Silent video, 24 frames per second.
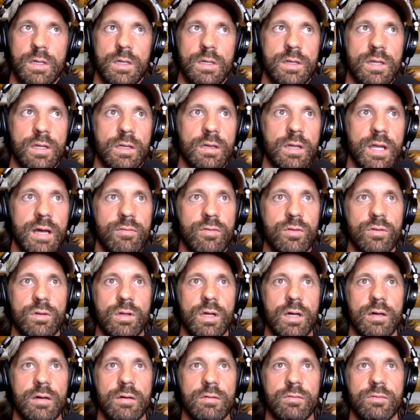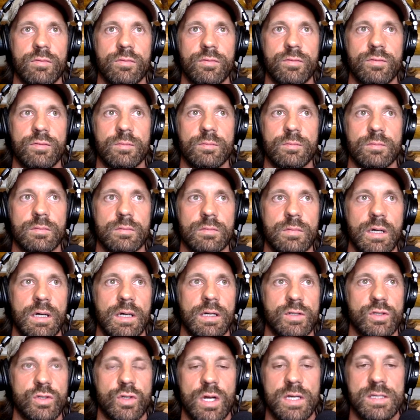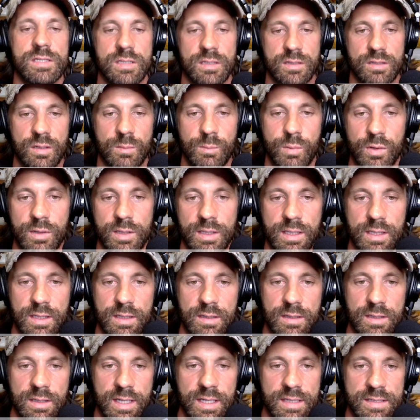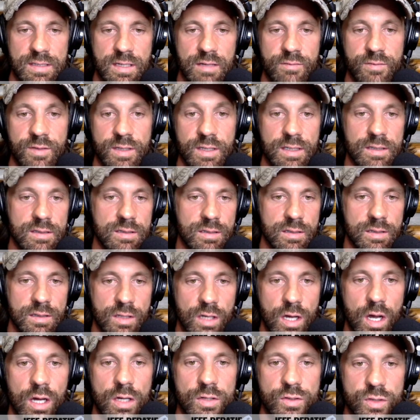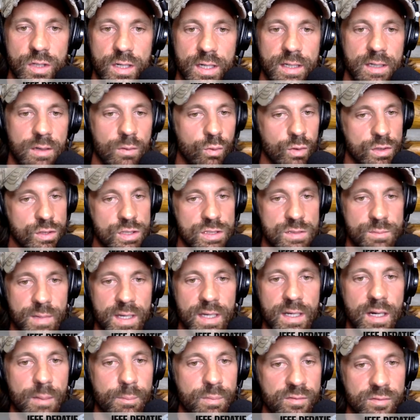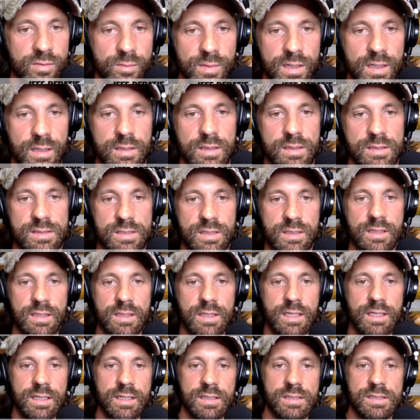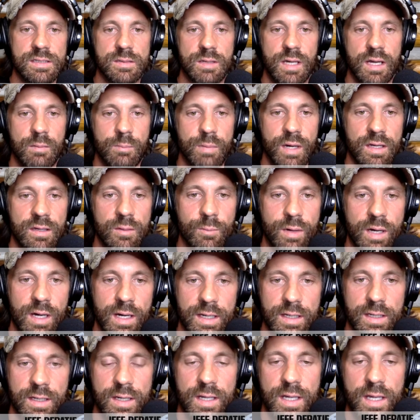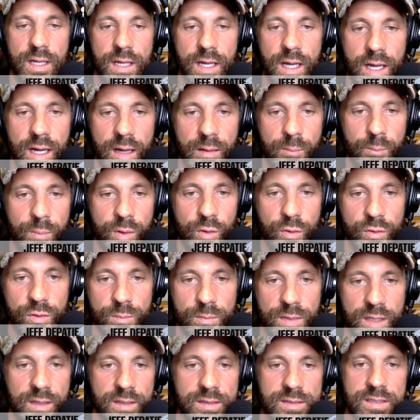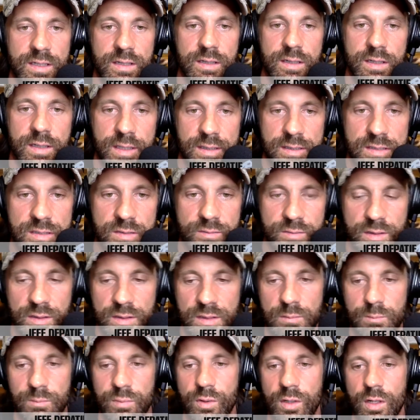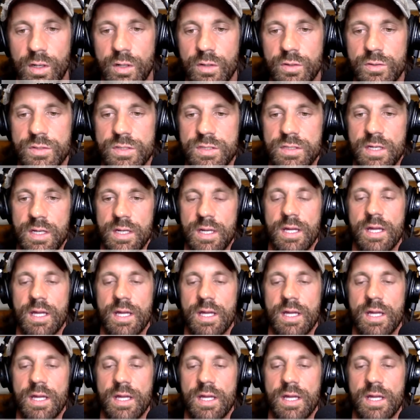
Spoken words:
the level of trust that they're putting in the SFE, into the cadre, which is made up of Americans and Canadians, by the by, both military and civilian pros,